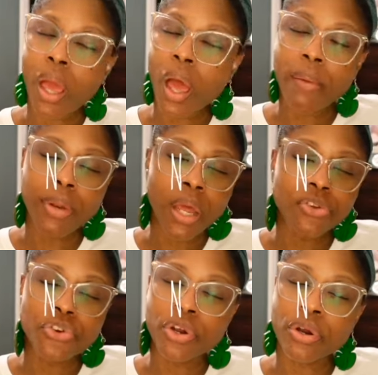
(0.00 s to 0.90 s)
I'm
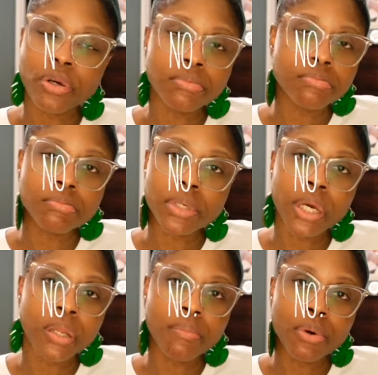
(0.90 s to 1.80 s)
not your girl
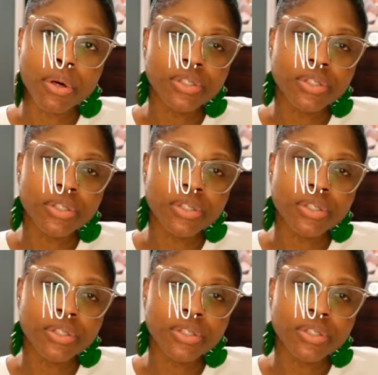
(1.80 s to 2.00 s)
anymore.